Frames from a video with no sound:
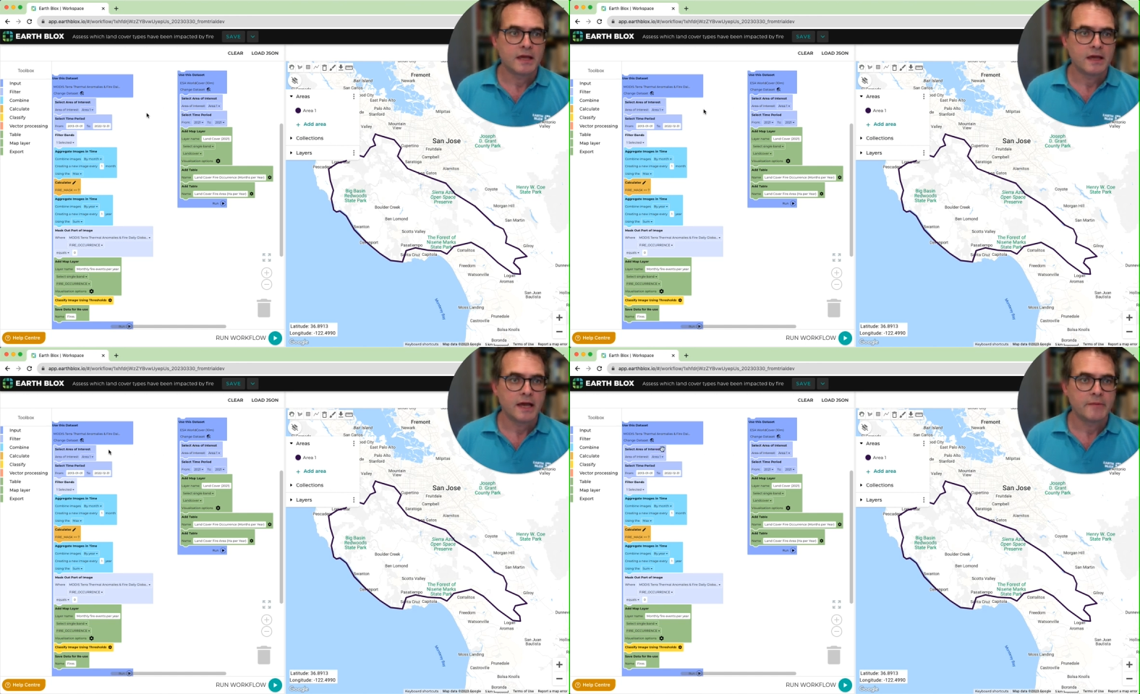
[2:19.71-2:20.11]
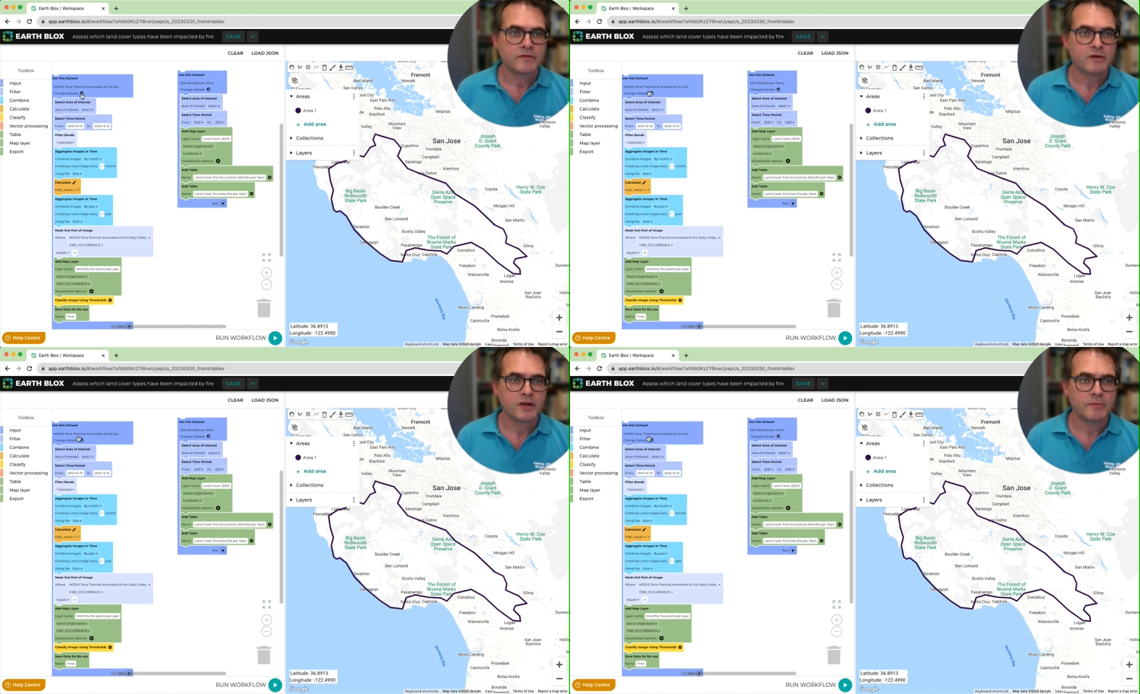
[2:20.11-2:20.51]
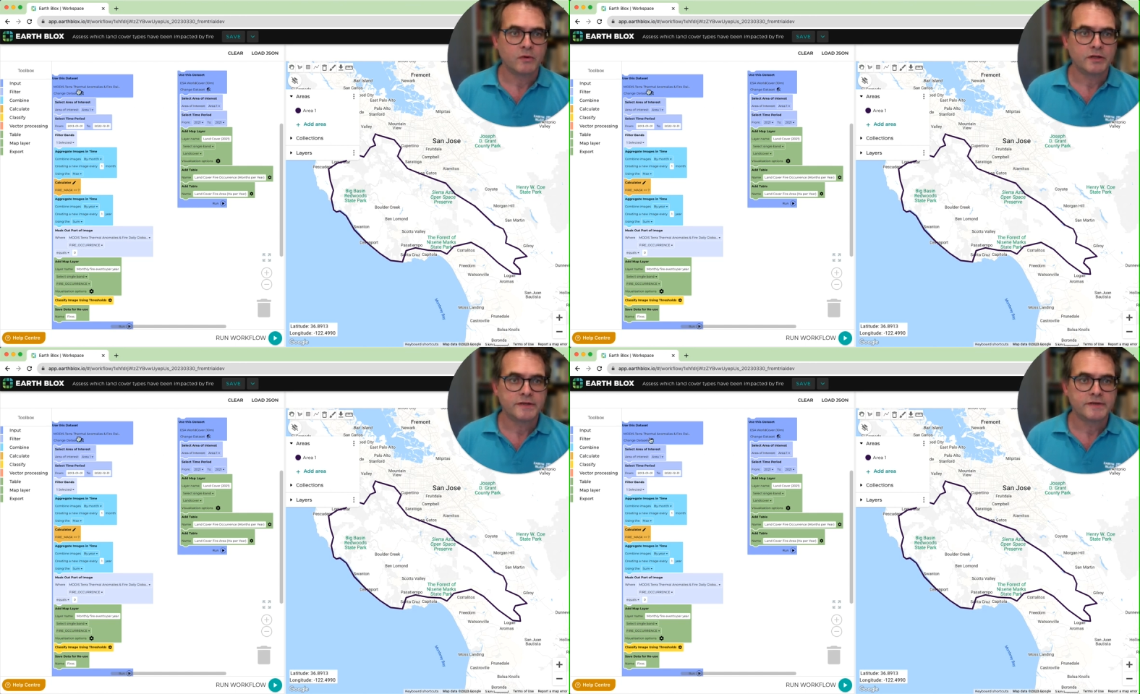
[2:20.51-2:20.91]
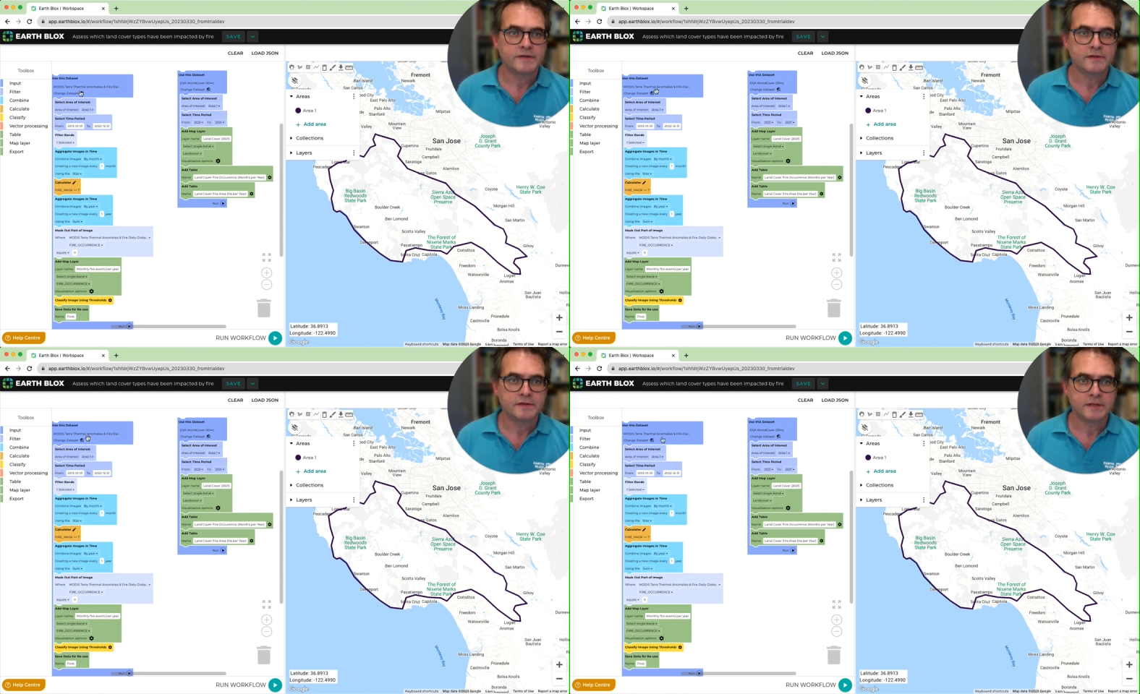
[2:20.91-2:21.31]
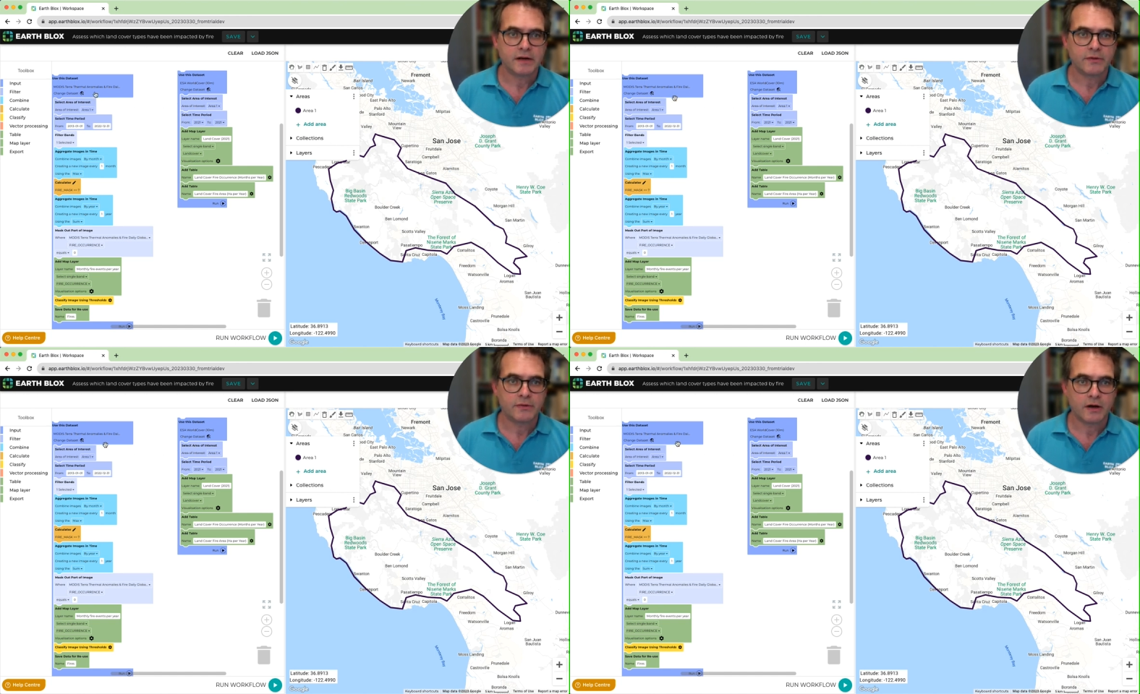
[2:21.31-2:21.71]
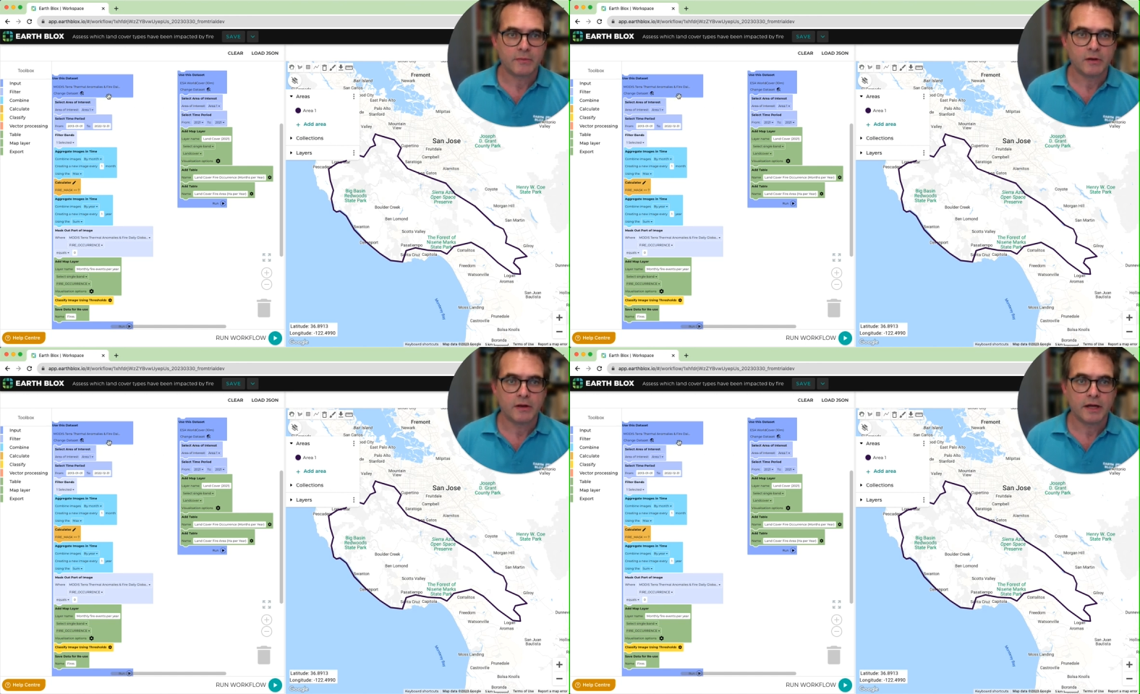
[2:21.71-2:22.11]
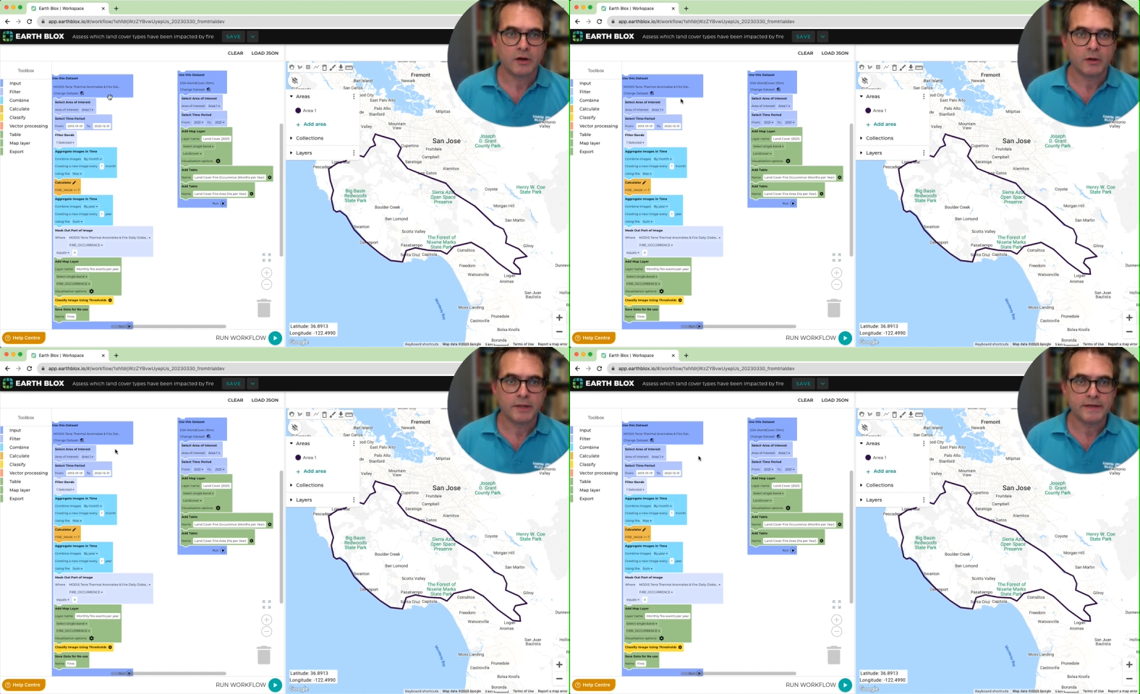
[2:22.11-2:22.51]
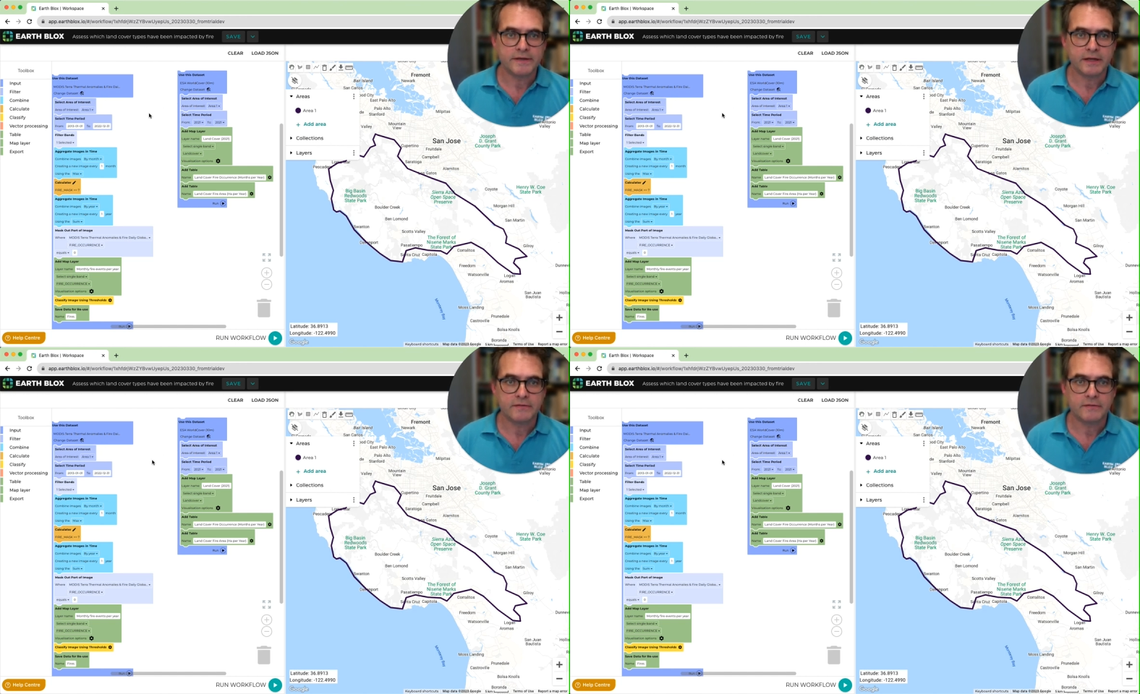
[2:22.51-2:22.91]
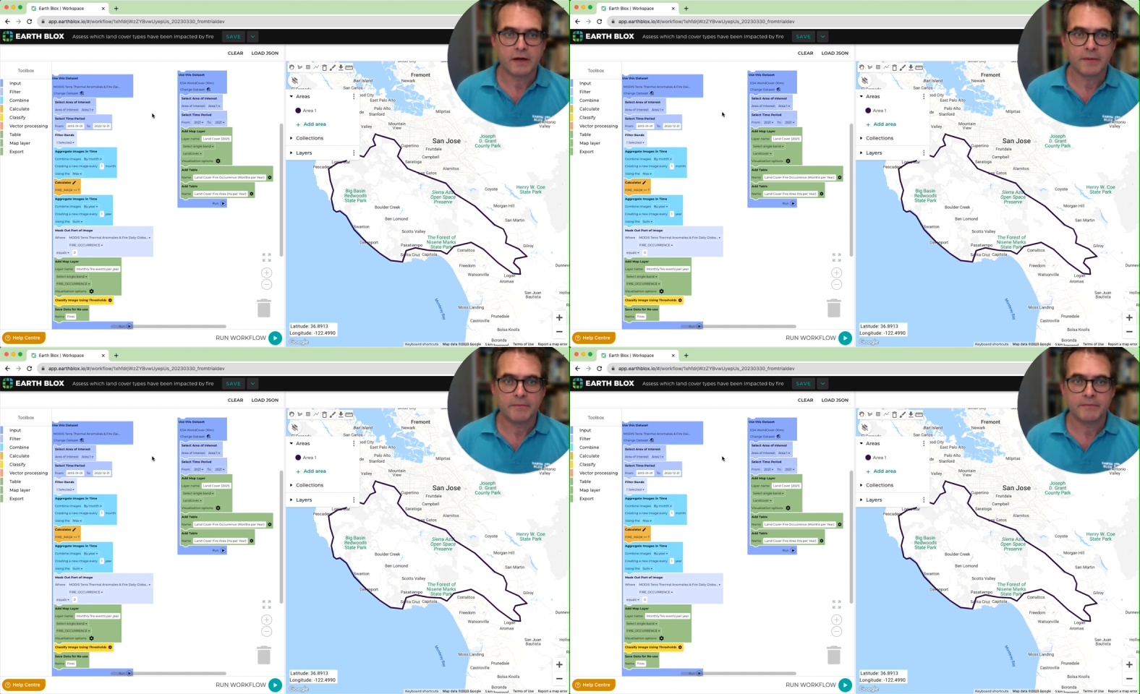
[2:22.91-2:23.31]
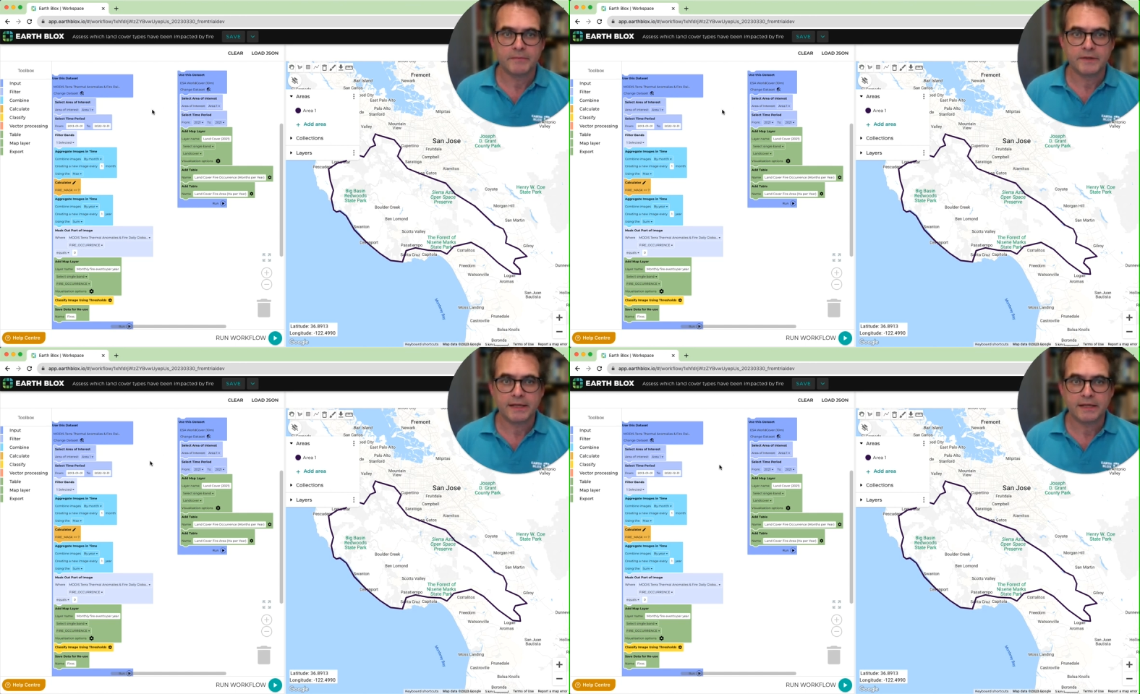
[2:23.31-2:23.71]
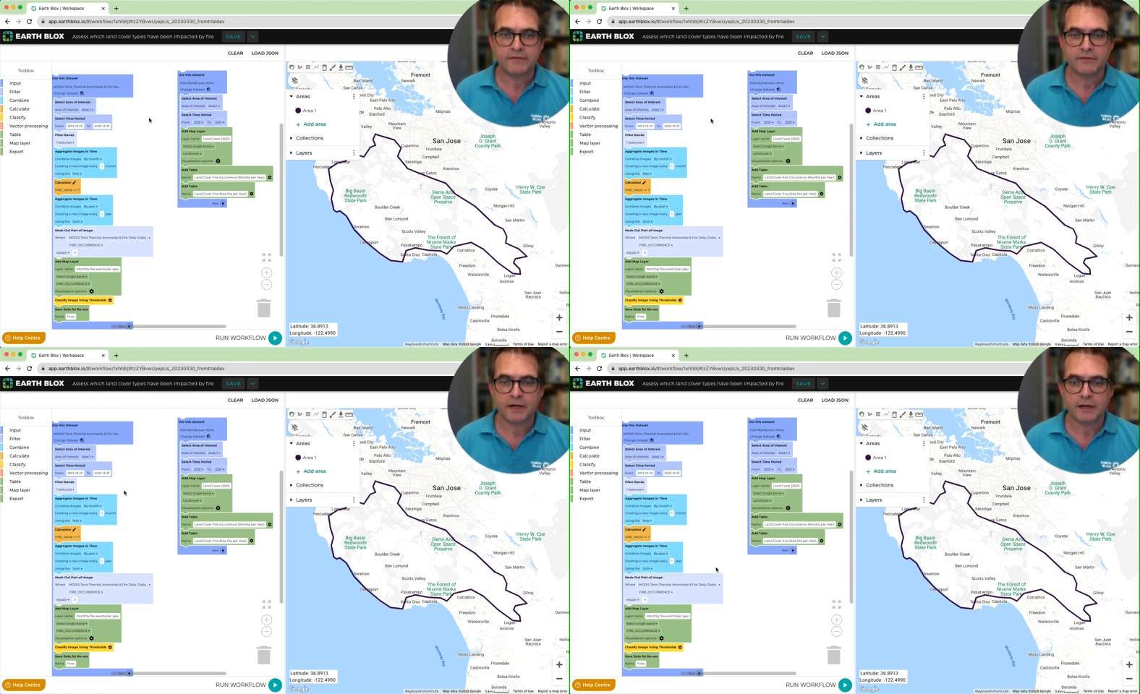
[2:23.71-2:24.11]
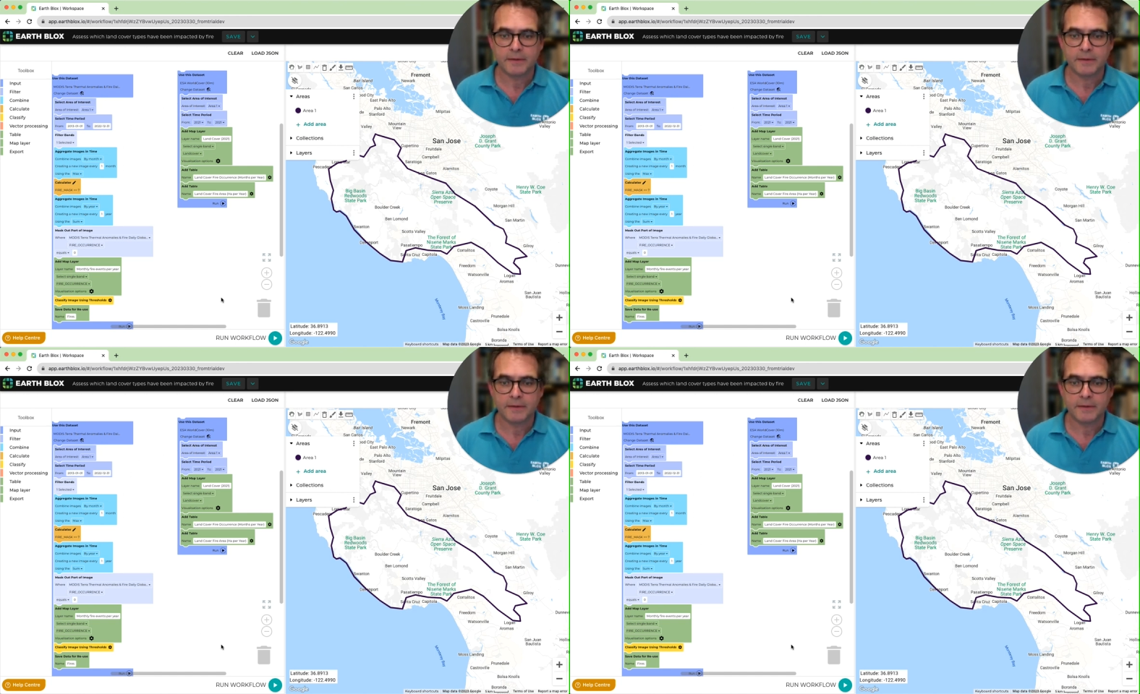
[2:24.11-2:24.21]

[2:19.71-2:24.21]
and we've got the modest thermal anomalies and daily fire.